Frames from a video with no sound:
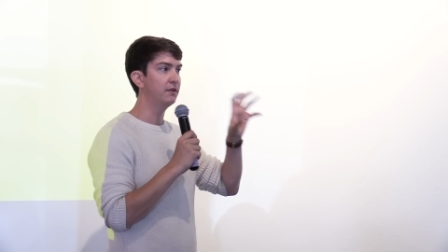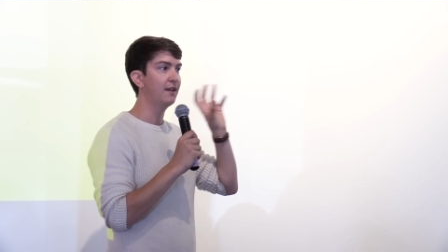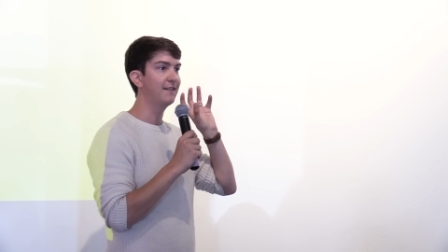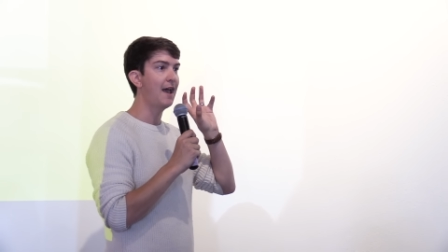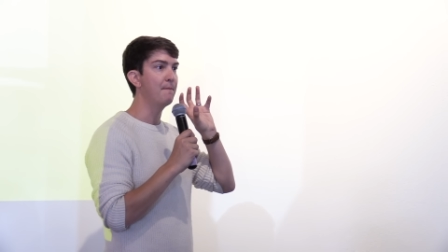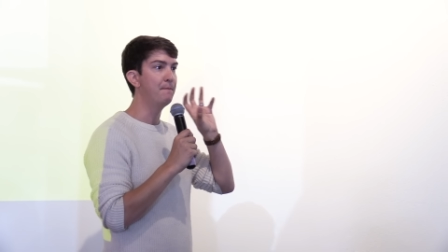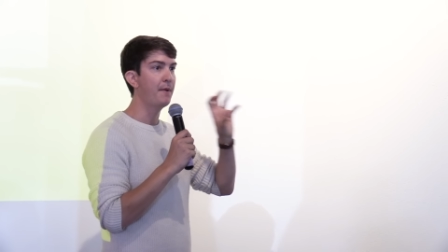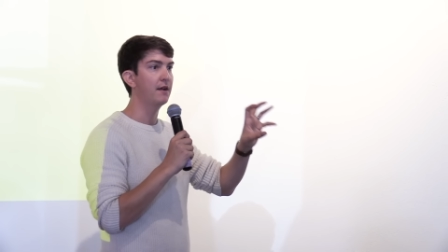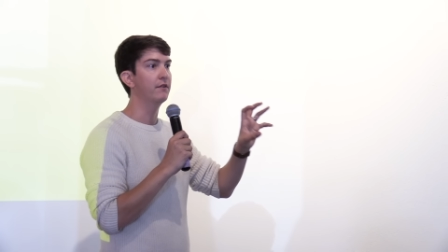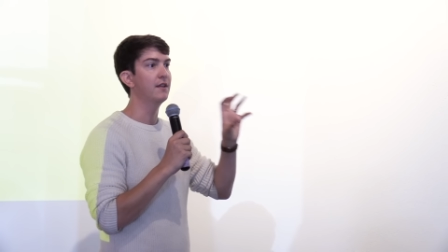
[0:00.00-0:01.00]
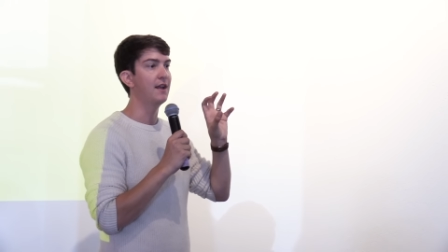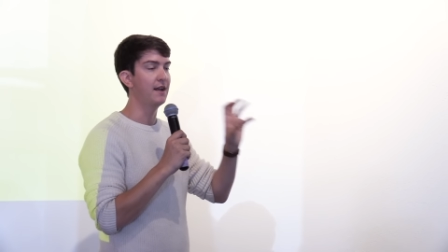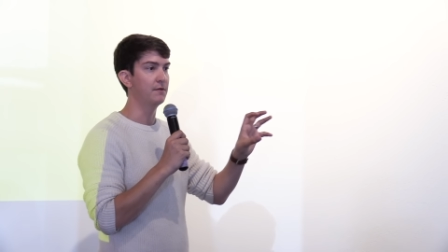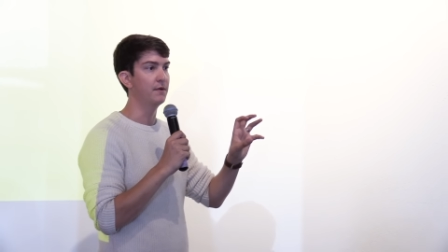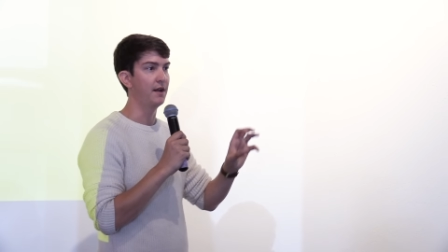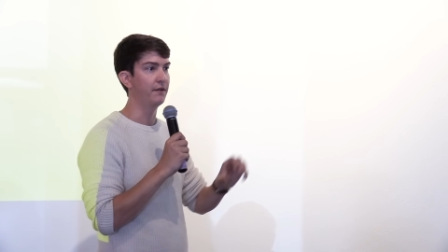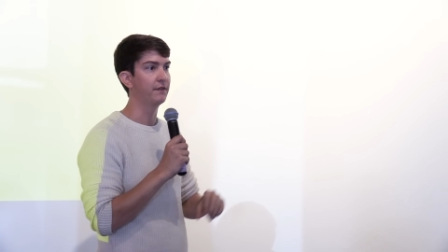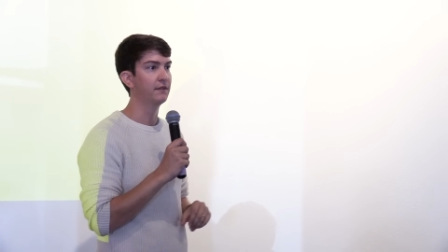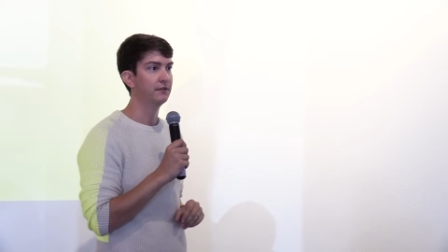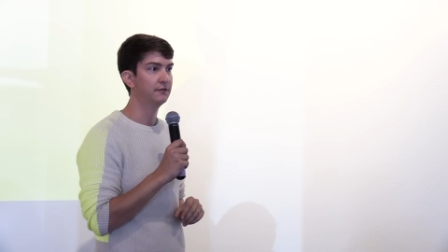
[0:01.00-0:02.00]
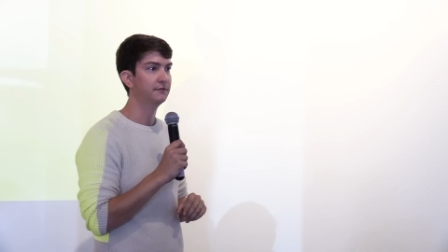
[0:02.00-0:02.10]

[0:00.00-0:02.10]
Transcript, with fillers: It does that better than anyone else.